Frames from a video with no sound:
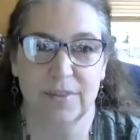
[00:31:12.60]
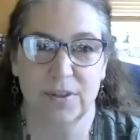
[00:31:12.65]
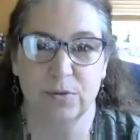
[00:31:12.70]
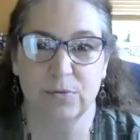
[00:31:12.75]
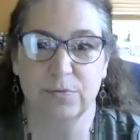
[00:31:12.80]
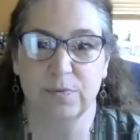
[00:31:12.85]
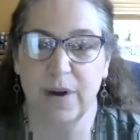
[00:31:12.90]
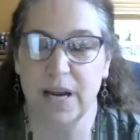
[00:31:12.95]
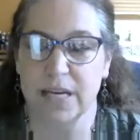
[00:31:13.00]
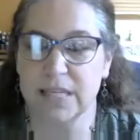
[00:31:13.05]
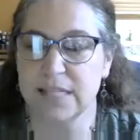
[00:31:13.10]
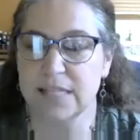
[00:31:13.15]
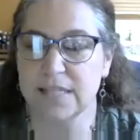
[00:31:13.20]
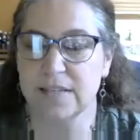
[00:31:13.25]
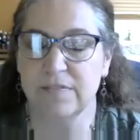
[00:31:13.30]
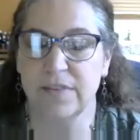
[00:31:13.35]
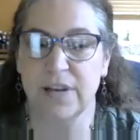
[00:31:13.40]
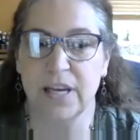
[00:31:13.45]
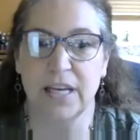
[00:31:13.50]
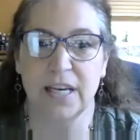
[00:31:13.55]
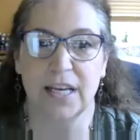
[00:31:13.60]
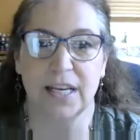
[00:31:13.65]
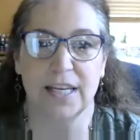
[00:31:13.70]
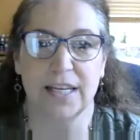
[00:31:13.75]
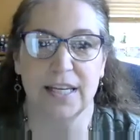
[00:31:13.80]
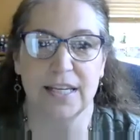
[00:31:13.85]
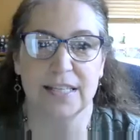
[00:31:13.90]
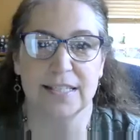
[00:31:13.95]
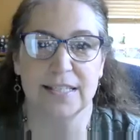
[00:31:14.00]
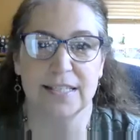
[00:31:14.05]
rest of it
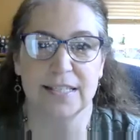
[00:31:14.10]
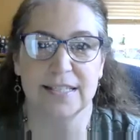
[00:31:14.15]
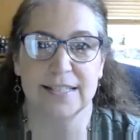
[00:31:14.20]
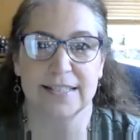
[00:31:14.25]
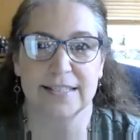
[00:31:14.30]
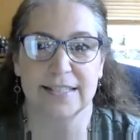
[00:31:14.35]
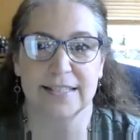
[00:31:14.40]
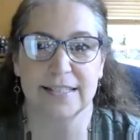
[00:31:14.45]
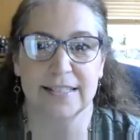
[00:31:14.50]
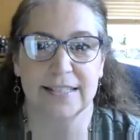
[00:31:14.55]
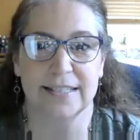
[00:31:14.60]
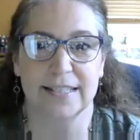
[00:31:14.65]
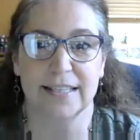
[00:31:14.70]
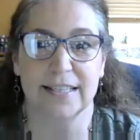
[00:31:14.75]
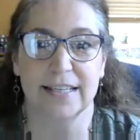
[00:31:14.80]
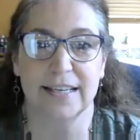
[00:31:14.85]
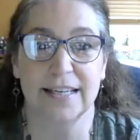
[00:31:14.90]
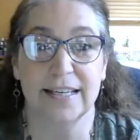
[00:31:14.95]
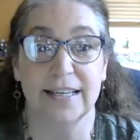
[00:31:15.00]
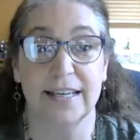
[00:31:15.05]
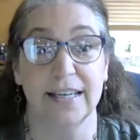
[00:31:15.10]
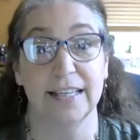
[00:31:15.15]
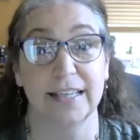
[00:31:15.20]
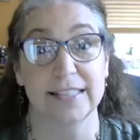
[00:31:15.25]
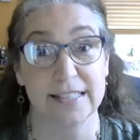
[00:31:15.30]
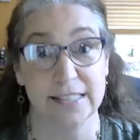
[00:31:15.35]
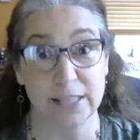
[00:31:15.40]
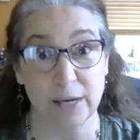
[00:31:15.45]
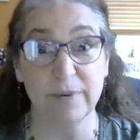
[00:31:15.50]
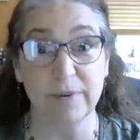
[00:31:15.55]
is,
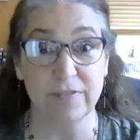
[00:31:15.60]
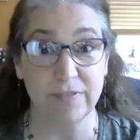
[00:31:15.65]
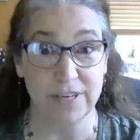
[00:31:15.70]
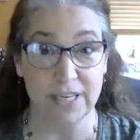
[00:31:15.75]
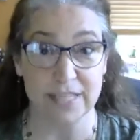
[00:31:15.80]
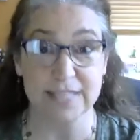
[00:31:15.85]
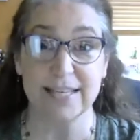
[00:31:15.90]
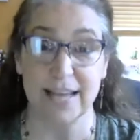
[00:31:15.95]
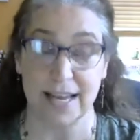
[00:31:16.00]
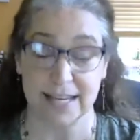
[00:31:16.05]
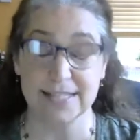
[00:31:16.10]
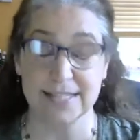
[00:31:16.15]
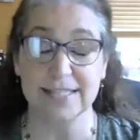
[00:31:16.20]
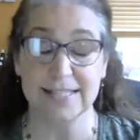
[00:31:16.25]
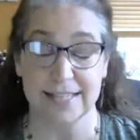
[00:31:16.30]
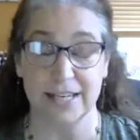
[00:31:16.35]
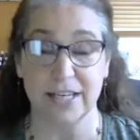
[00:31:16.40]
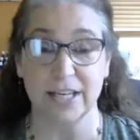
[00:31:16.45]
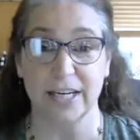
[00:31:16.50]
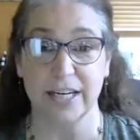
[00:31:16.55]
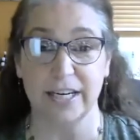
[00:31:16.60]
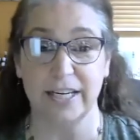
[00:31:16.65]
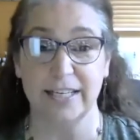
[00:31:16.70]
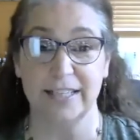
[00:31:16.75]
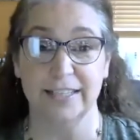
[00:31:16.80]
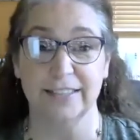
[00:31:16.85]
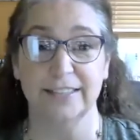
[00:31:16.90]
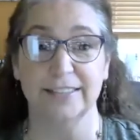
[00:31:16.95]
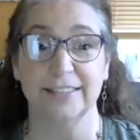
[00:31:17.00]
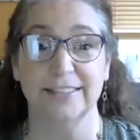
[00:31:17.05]
some of it is necessary.
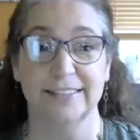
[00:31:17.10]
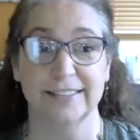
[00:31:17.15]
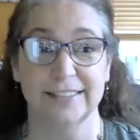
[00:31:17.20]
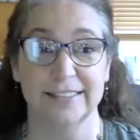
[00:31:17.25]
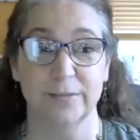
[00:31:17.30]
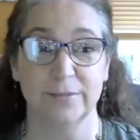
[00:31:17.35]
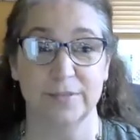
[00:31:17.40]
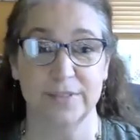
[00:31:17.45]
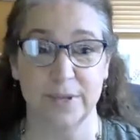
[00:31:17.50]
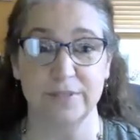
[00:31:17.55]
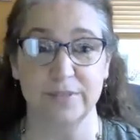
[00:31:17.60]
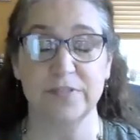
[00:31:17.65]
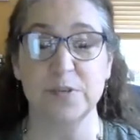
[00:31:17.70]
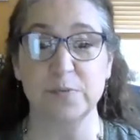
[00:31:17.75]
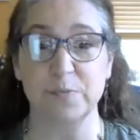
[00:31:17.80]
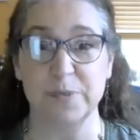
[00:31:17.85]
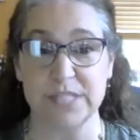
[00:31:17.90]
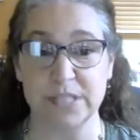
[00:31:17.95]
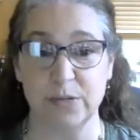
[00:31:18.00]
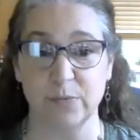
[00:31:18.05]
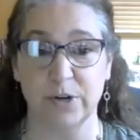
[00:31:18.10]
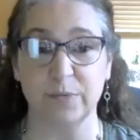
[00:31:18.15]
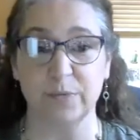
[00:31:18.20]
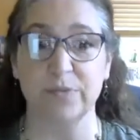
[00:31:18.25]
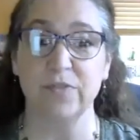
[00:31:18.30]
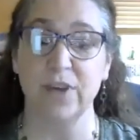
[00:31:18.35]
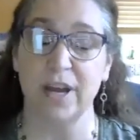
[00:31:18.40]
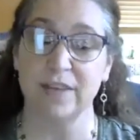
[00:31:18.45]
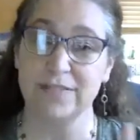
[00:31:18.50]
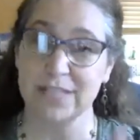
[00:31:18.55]
Some of it's busy work, but if
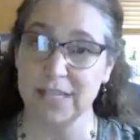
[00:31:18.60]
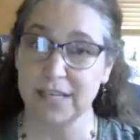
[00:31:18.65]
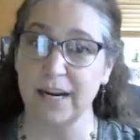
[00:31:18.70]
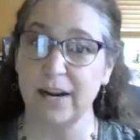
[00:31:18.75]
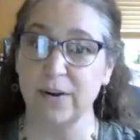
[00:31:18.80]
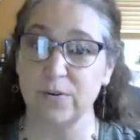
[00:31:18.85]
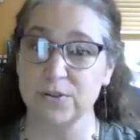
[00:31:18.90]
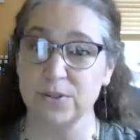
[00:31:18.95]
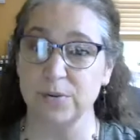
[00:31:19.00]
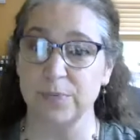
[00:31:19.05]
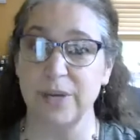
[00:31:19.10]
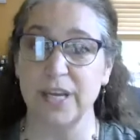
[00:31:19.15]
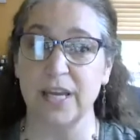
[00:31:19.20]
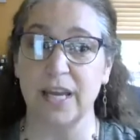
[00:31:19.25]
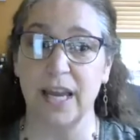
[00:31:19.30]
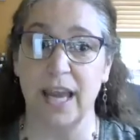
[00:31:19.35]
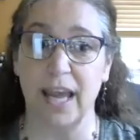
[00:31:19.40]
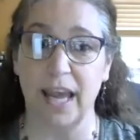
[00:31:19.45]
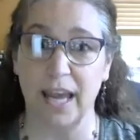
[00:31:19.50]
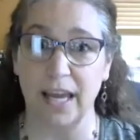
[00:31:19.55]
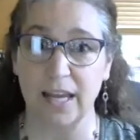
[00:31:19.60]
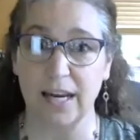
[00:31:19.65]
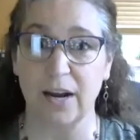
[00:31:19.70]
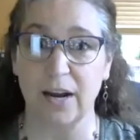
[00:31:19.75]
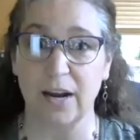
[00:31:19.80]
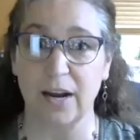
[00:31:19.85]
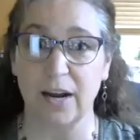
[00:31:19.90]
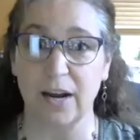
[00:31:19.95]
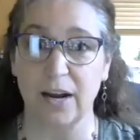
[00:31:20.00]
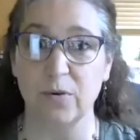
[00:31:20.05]
you have 10 hours a week, 8
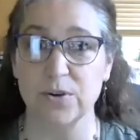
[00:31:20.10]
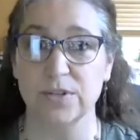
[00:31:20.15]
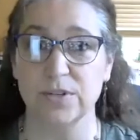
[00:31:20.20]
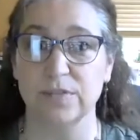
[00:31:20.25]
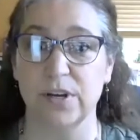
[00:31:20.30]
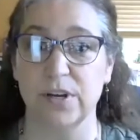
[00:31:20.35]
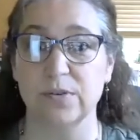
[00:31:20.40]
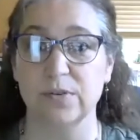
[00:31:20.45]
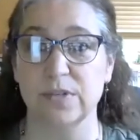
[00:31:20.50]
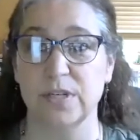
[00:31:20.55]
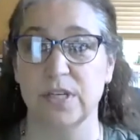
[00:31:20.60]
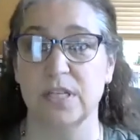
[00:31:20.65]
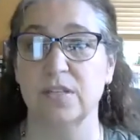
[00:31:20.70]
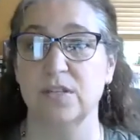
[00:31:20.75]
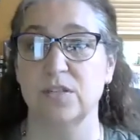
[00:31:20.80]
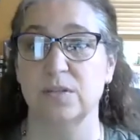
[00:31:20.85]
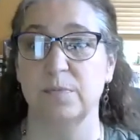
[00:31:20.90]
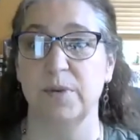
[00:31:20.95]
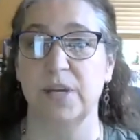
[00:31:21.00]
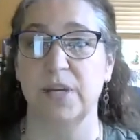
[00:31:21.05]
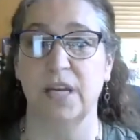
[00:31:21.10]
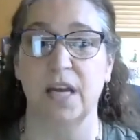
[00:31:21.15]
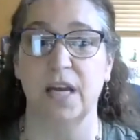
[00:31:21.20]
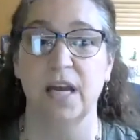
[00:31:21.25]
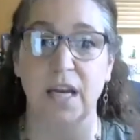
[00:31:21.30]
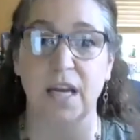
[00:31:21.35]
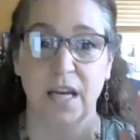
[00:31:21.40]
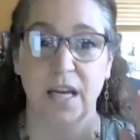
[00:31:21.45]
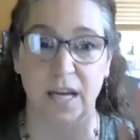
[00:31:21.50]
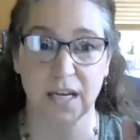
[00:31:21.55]
hours of those needs to be
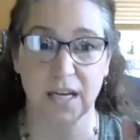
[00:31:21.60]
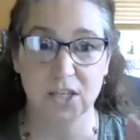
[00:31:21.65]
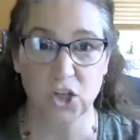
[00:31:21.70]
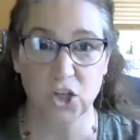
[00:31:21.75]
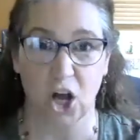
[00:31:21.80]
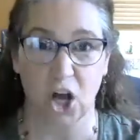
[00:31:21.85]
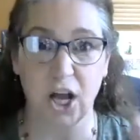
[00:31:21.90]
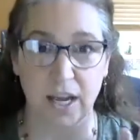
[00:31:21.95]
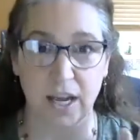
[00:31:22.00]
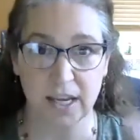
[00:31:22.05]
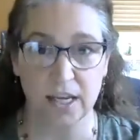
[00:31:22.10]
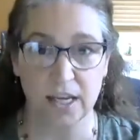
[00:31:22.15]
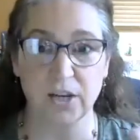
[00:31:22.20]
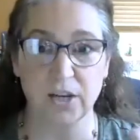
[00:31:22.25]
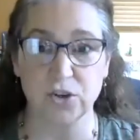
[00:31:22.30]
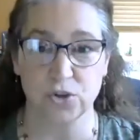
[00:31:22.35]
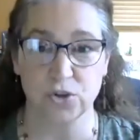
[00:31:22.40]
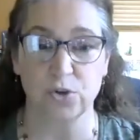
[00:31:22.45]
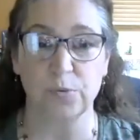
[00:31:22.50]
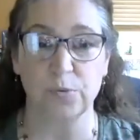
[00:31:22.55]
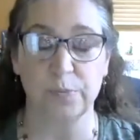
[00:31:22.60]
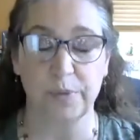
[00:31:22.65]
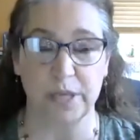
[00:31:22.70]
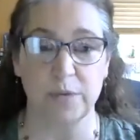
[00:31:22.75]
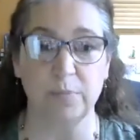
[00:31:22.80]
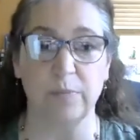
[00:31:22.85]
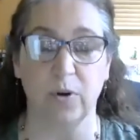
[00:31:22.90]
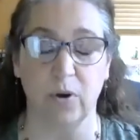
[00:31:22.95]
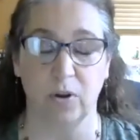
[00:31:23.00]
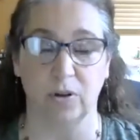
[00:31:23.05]
talking to
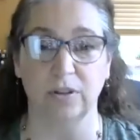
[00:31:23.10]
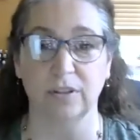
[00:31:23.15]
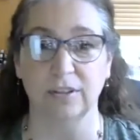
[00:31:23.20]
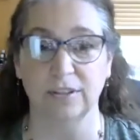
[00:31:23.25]
people